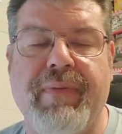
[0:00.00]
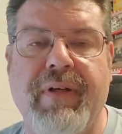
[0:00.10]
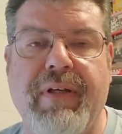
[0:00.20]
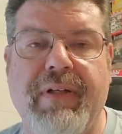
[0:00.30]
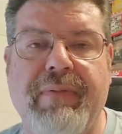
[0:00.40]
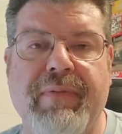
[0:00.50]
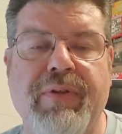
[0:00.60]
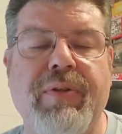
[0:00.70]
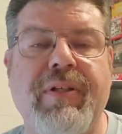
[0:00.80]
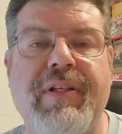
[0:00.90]
um,
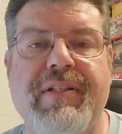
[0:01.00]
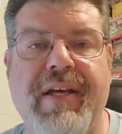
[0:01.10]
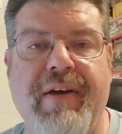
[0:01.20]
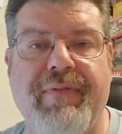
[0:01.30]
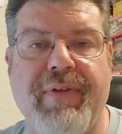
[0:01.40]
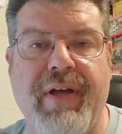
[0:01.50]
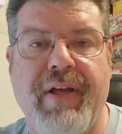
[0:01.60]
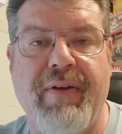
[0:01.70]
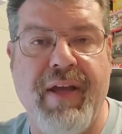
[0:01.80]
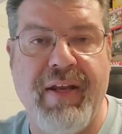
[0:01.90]
Luka does have
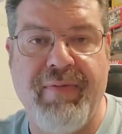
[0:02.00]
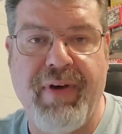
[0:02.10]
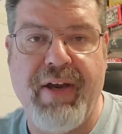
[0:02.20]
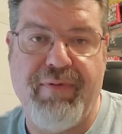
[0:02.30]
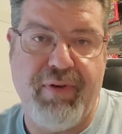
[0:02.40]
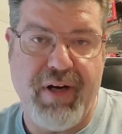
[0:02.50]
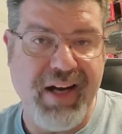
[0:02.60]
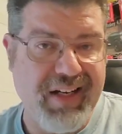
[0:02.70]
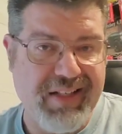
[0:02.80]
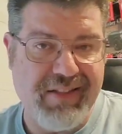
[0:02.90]
an, invite for
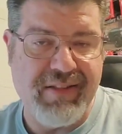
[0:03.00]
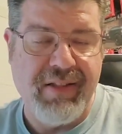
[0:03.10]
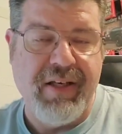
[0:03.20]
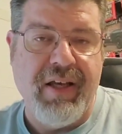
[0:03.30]
us